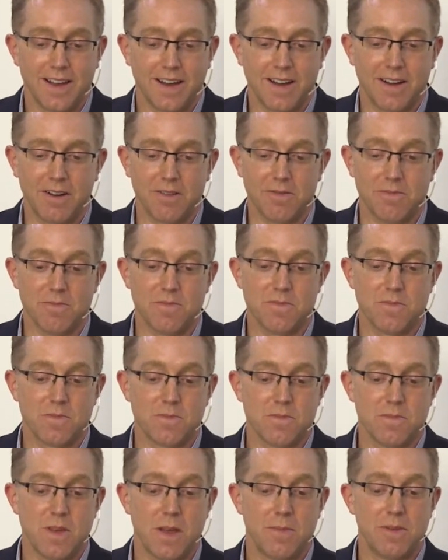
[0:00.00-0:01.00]
um,
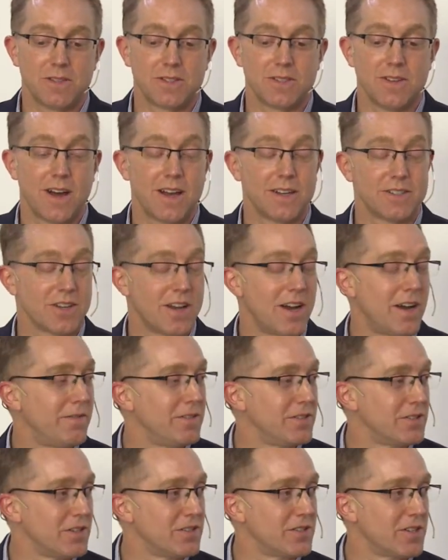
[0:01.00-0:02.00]
maybe it's not as
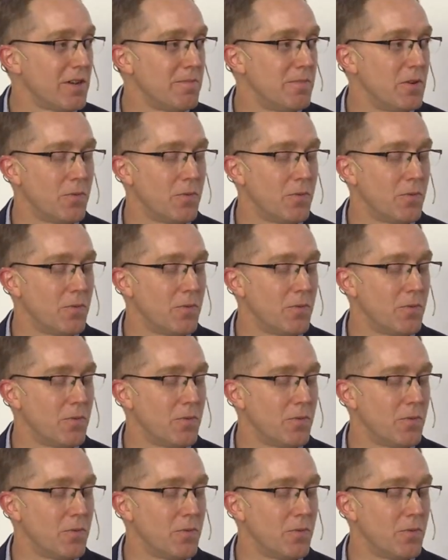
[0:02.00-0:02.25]
obvious to some,